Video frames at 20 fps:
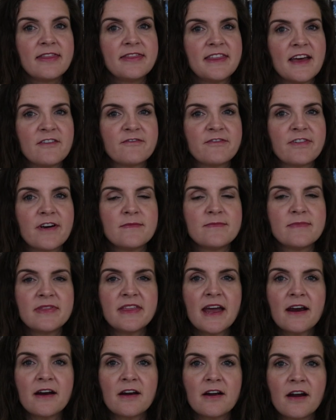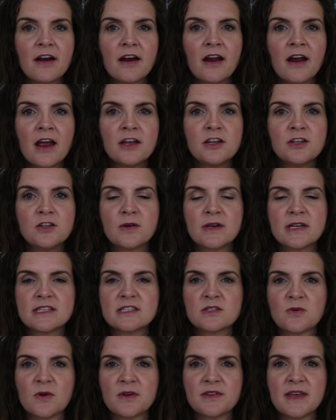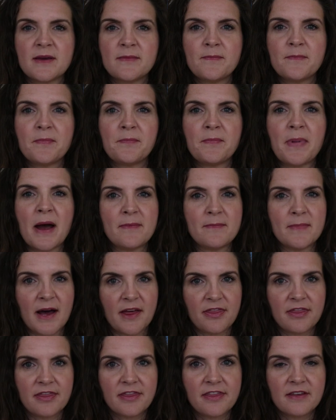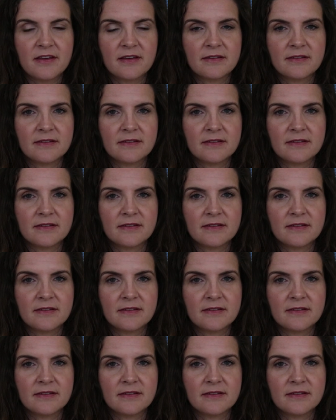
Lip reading: Then from there, you can sort them by month.